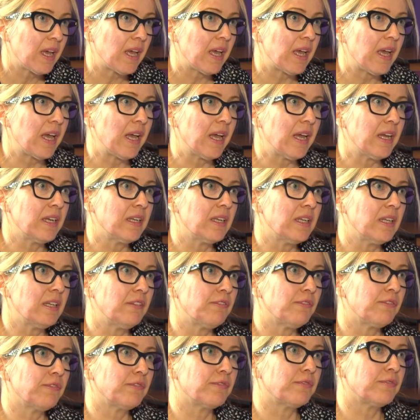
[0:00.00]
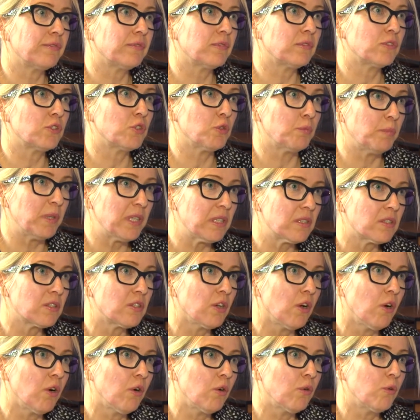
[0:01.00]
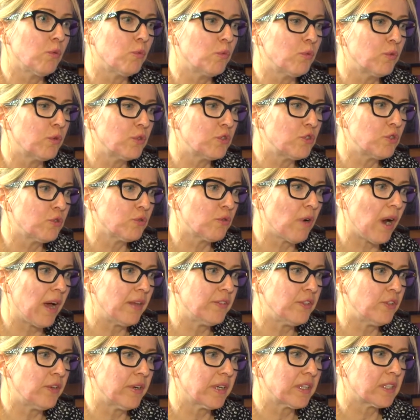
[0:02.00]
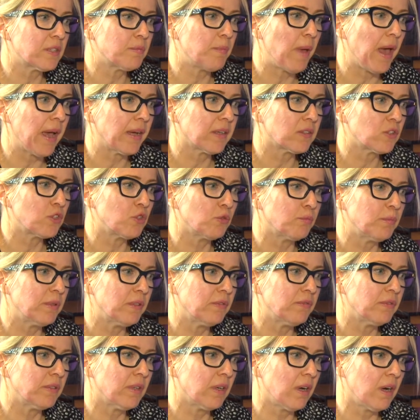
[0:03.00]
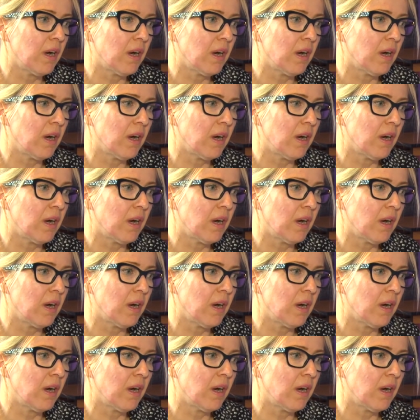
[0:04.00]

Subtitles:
And if to be so, would you rather expect to be